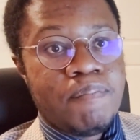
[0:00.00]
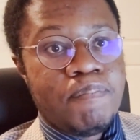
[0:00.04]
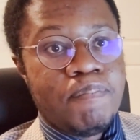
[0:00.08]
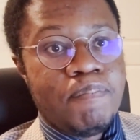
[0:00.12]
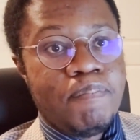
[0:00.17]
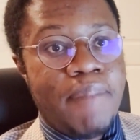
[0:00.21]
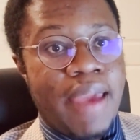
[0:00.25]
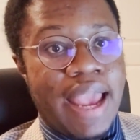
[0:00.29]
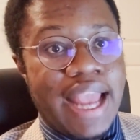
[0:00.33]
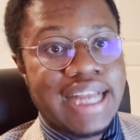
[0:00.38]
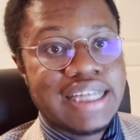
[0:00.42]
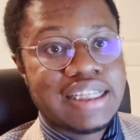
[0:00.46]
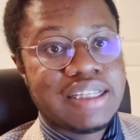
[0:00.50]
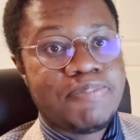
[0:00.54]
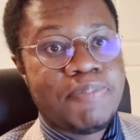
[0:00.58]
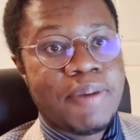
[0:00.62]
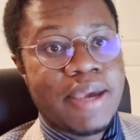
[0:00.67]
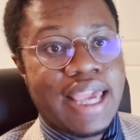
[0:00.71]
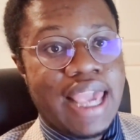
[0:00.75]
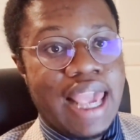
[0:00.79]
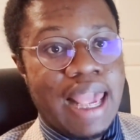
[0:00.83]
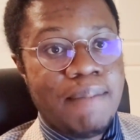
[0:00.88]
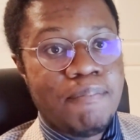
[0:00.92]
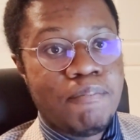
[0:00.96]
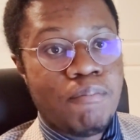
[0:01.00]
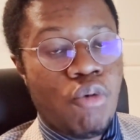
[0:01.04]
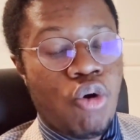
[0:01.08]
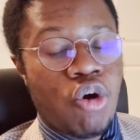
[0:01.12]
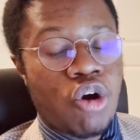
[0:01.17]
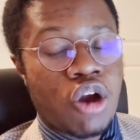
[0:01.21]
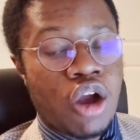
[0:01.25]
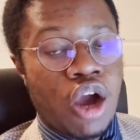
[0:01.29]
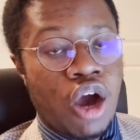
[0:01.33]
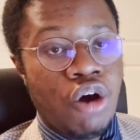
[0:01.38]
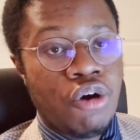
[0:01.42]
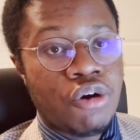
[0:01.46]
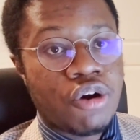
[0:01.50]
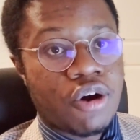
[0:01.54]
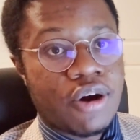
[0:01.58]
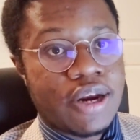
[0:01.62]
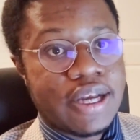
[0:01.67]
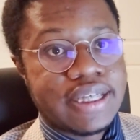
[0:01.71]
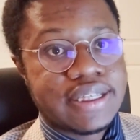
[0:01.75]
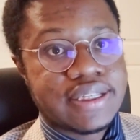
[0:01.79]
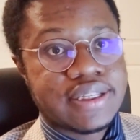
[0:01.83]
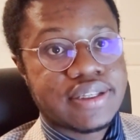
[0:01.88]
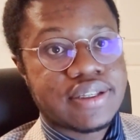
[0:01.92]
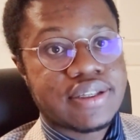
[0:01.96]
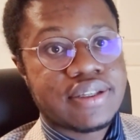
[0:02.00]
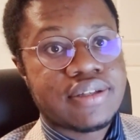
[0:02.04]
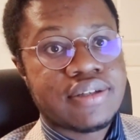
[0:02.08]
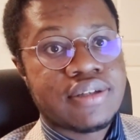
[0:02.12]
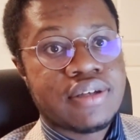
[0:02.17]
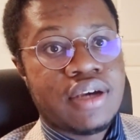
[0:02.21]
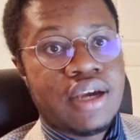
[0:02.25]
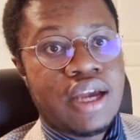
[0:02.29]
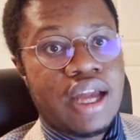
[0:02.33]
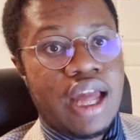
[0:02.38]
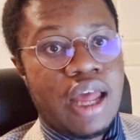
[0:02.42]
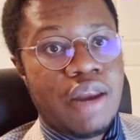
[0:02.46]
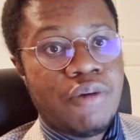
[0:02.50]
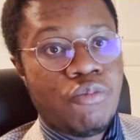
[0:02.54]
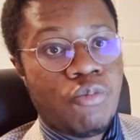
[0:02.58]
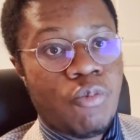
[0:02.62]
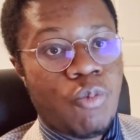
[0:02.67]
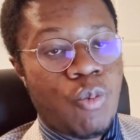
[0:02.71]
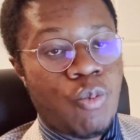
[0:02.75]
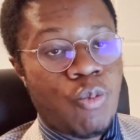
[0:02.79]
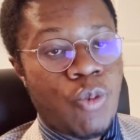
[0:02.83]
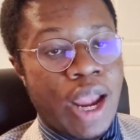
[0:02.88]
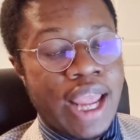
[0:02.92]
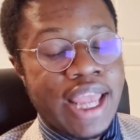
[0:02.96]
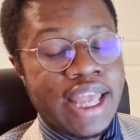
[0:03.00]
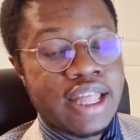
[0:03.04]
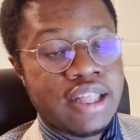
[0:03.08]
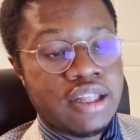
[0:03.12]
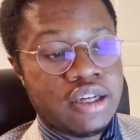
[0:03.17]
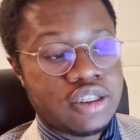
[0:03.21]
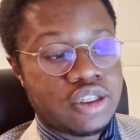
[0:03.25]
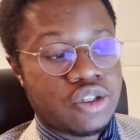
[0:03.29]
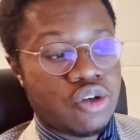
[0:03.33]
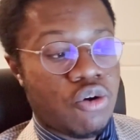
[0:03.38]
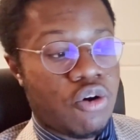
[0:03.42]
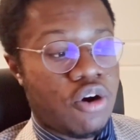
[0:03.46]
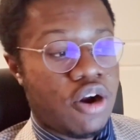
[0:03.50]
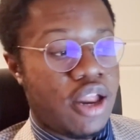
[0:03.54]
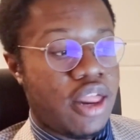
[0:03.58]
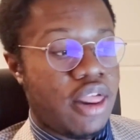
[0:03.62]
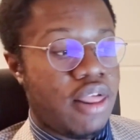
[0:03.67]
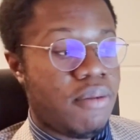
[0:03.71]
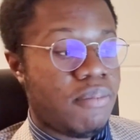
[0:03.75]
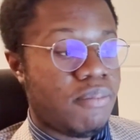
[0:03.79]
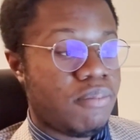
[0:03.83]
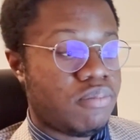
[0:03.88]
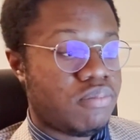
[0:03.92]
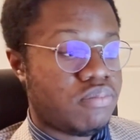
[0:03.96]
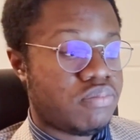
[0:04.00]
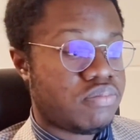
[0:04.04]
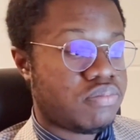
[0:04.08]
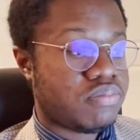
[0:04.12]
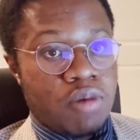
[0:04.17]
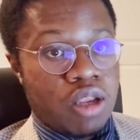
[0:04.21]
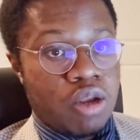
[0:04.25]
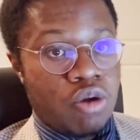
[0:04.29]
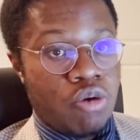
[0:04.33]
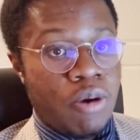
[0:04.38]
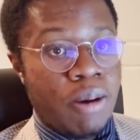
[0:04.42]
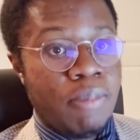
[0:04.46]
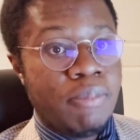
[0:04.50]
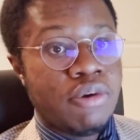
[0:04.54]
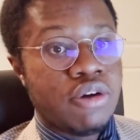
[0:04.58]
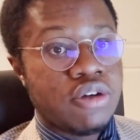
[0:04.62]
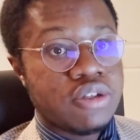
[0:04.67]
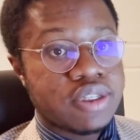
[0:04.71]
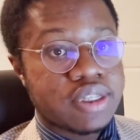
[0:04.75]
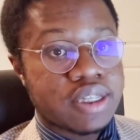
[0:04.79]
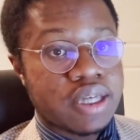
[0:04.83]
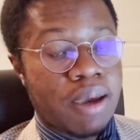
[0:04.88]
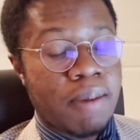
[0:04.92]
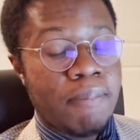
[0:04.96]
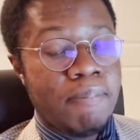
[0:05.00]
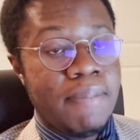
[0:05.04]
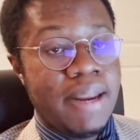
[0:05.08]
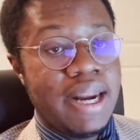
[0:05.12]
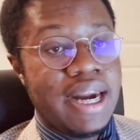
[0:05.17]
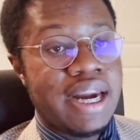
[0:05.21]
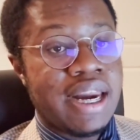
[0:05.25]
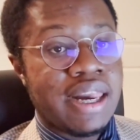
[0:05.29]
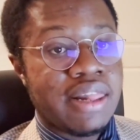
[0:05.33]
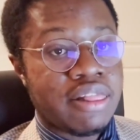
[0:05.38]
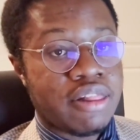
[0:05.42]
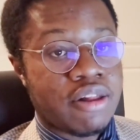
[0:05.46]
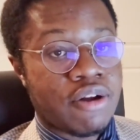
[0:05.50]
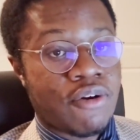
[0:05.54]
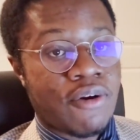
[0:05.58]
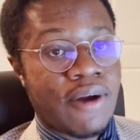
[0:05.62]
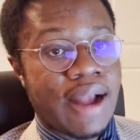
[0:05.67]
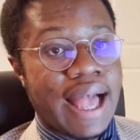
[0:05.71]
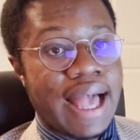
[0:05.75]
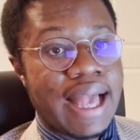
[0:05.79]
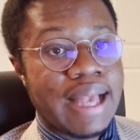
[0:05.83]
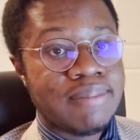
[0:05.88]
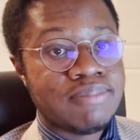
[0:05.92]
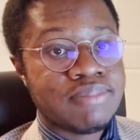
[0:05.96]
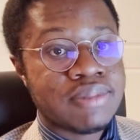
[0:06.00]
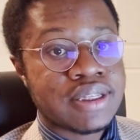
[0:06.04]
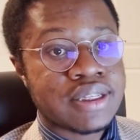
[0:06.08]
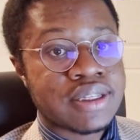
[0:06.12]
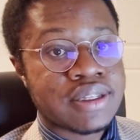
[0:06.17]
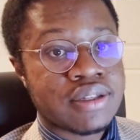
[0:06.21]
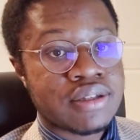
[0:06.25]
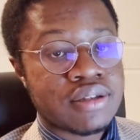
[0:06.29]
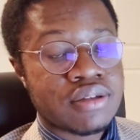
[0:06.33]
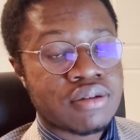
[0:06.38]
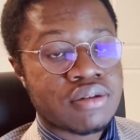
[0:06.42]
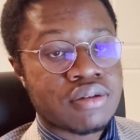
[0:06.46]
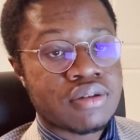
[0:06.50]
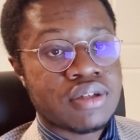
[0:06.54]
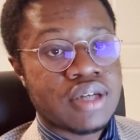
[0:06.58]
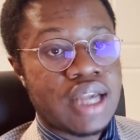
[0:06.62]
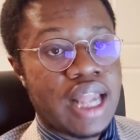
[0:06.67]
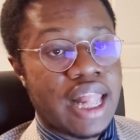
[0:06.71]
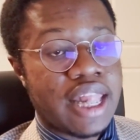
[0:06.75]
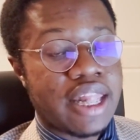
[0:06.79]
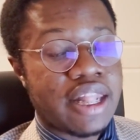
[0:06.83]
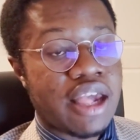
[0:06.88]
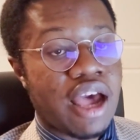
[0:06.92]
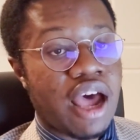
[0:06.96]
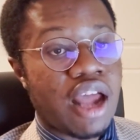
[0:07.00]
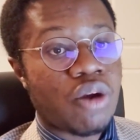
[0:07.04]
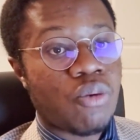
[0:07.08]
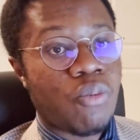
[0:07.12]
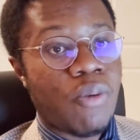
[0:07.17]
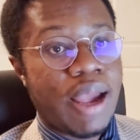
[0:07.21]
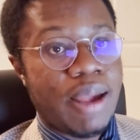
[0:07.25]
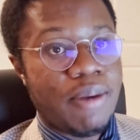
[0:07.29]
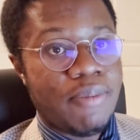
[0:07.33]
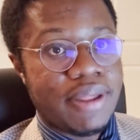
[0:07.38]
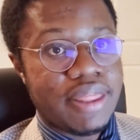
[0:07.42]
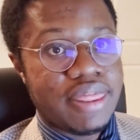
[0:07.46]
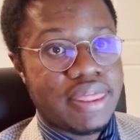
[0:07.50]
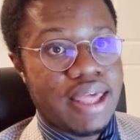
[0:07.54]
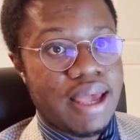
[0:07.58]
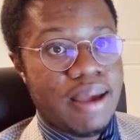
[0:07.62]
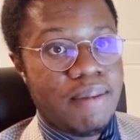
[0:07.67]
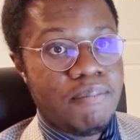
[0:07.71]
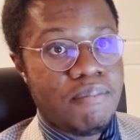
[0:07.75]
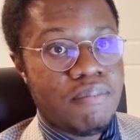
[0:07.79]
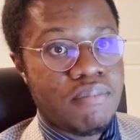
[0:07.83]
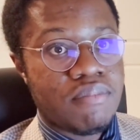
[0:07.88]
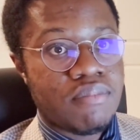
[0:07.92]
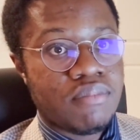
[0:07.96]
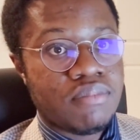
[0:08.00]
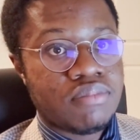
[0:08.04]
Banks became more onerous and regulatory. Criminals committed crimes and got away with them.